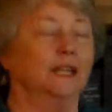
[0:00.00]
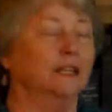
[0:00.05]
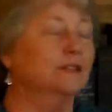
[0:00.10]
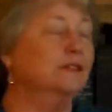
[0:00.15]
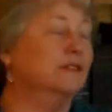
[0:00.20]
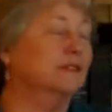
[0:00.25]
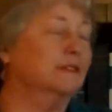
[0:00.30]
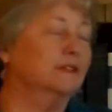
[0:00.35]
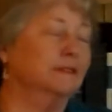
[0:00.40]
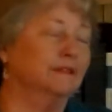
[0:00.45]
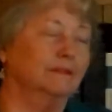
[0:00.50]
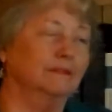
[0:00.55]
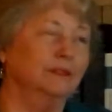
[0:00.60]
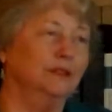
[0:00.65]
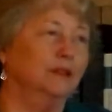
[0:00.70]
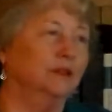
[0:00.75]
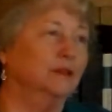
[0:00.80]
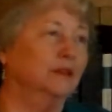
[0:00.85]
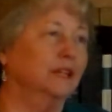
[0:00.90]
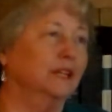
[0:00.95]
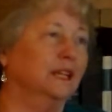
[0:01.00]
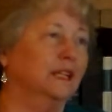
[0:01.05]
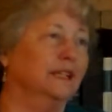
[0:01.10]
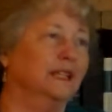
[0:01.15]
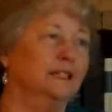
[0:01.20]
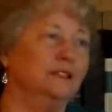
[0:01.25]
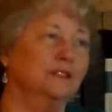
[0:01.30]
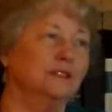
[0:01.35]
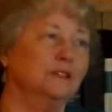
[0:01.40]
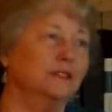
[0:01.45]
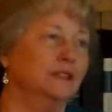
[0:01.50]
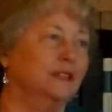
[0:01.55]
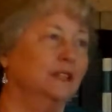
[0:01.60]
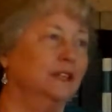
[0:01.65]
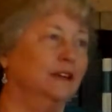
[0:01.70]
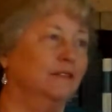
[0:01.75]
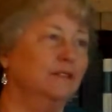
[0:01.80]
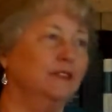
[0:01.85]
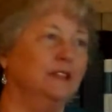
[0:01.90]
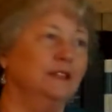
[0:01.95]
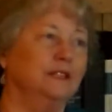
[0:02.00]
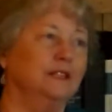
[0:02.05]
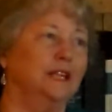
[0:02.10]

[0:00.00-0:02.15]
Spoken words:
And that's, you know, again, that doesn't have the